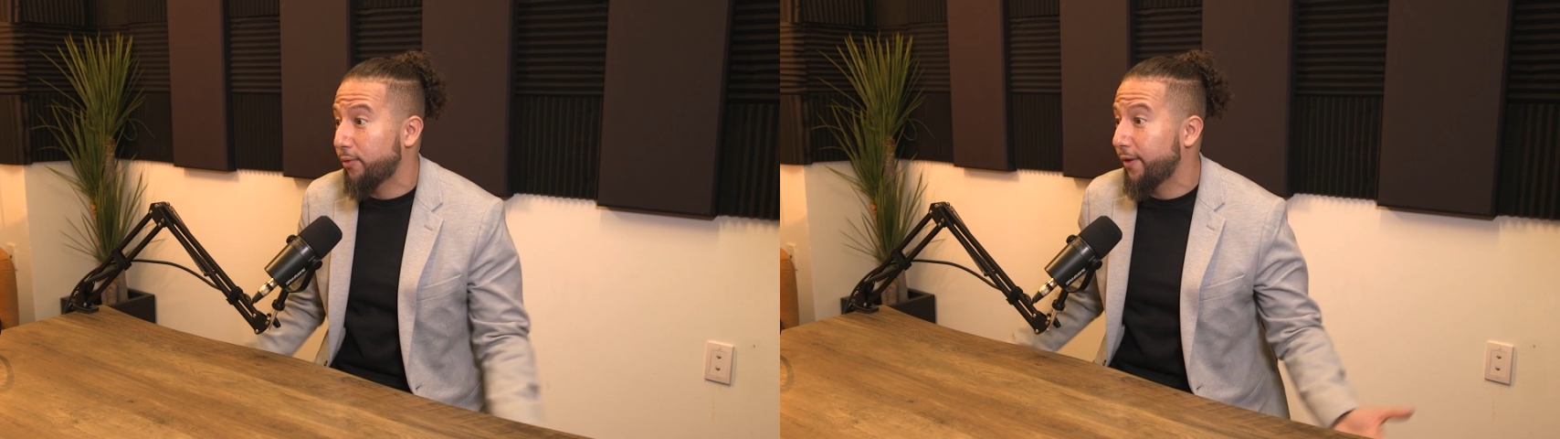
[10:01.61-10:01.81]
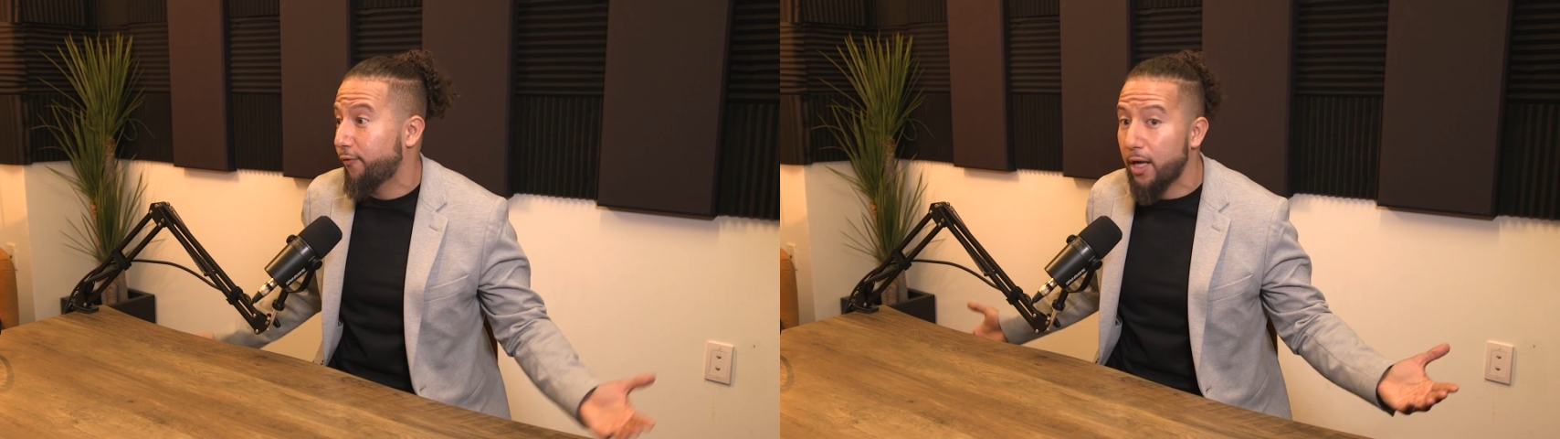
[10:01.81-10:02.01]

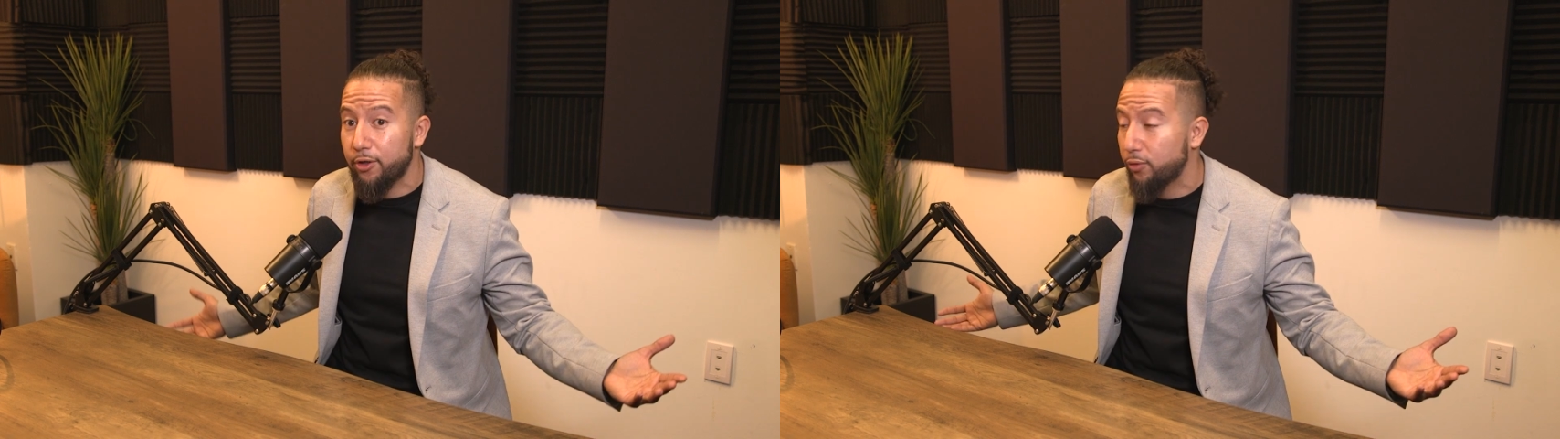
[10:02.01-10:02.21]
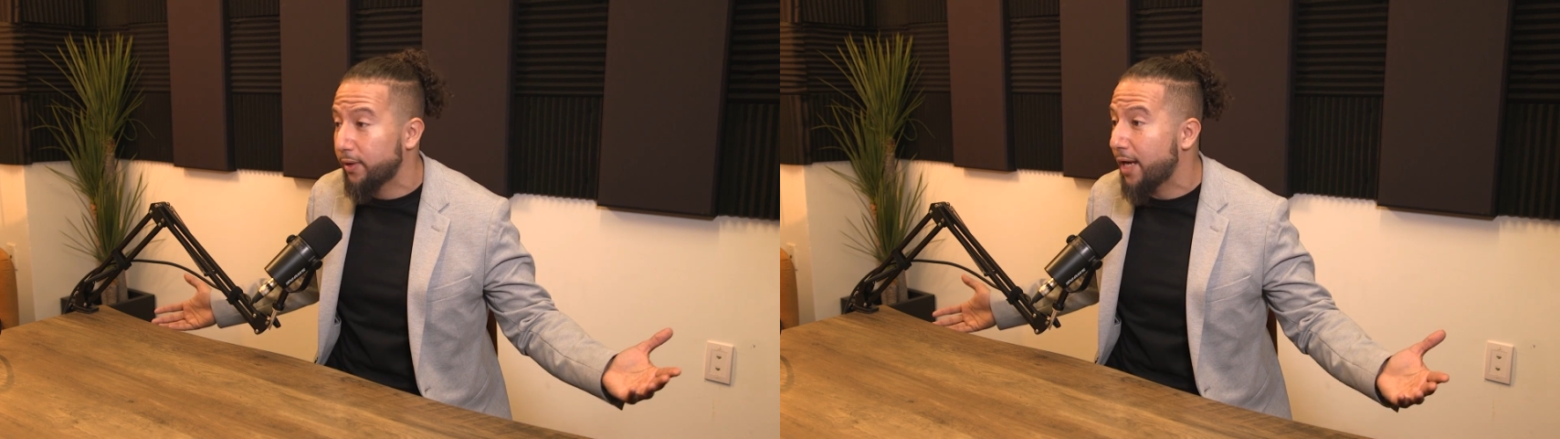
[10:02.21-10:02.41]
if we're
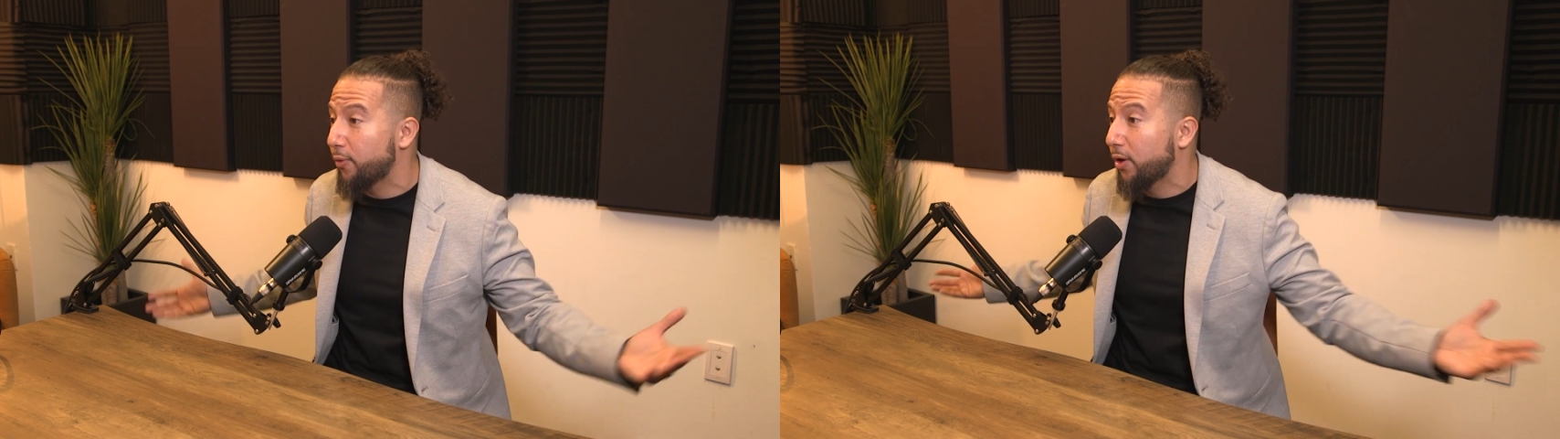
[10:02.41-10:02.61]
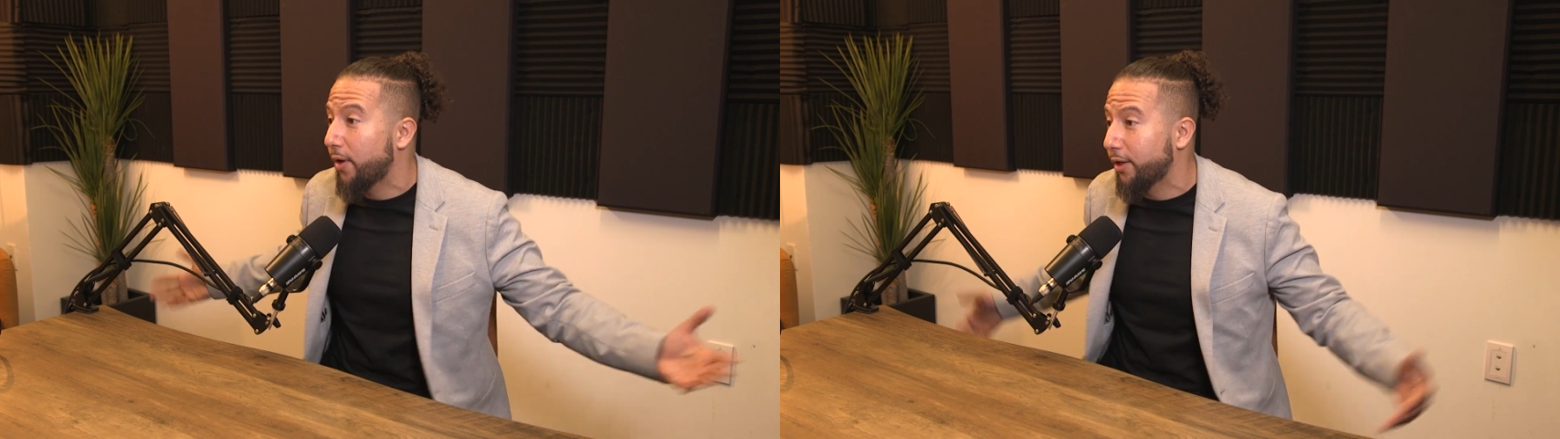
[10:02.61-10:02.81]
not doing that,
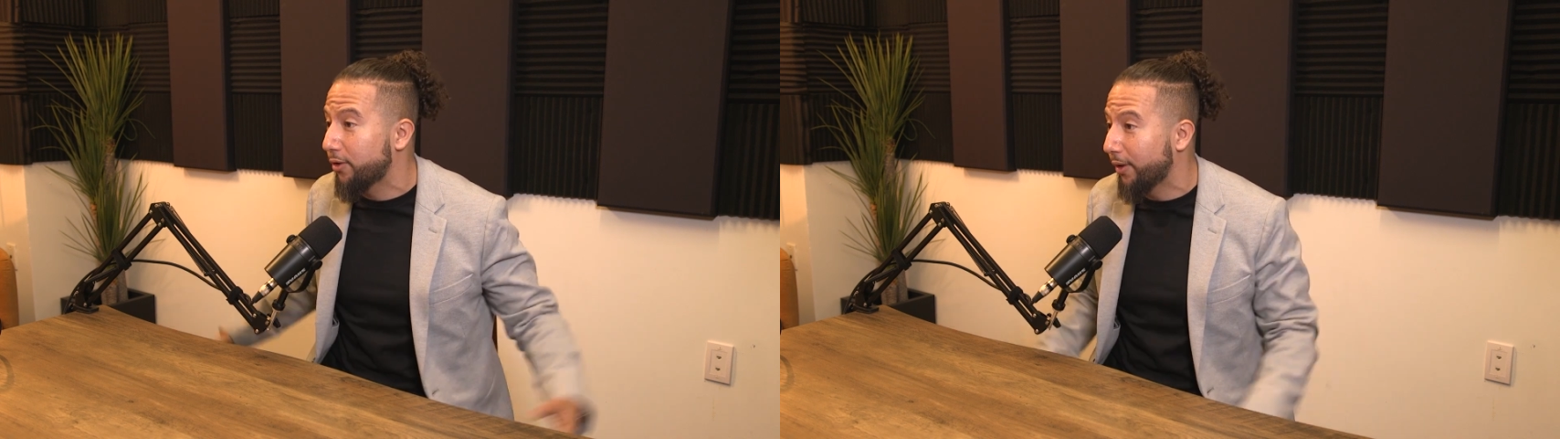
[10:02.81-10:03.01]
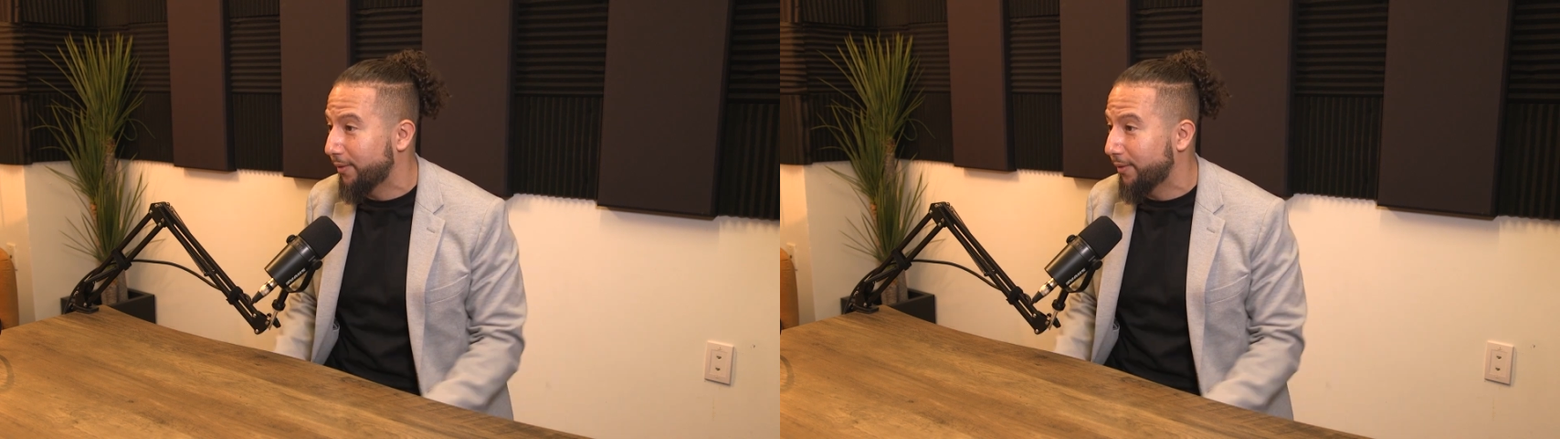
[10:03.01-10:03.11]
we don't want to do